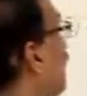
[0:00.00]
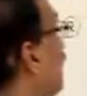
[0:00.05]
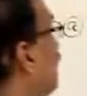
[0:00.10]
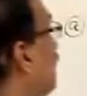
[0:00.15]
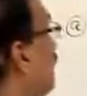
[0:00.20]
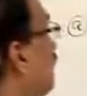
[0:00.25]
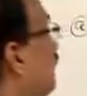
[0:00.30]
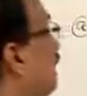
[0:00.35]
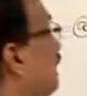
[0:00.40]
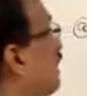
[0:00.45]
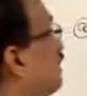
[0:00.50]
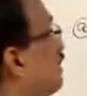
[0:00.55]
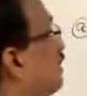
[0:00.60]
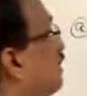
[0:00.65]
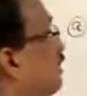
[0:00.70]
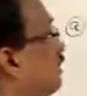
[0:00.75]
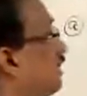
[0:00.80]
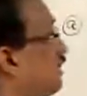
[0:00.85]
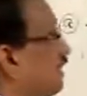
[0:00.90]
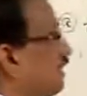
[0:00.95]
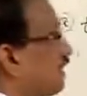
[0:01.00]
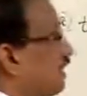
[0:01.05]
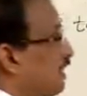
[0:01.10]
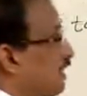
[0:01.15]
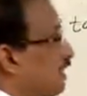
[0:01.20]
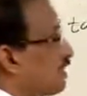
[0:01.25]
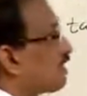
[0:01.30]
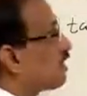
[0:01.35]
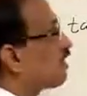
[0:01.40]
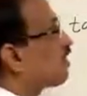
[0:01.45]
as it is a
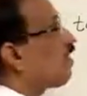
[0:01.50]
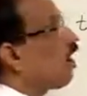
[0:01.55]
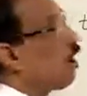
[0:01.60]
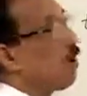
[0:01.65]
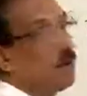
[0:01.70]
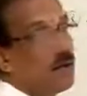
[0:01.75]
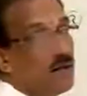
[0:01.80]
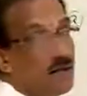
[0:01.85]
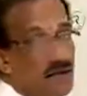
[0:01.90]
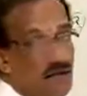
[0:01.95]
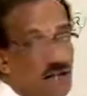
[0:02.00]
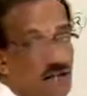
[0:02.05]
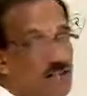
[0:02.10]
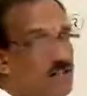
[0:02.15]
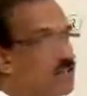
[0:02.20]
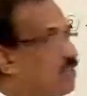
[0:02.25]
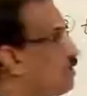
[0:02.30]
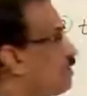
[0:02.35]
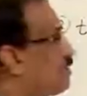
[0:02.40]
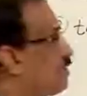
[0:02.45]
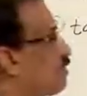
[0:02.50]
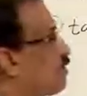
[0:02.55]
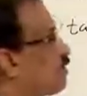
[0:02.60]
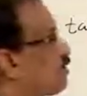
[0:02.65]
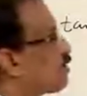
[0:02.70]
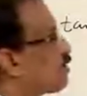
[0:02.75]
common tangent to the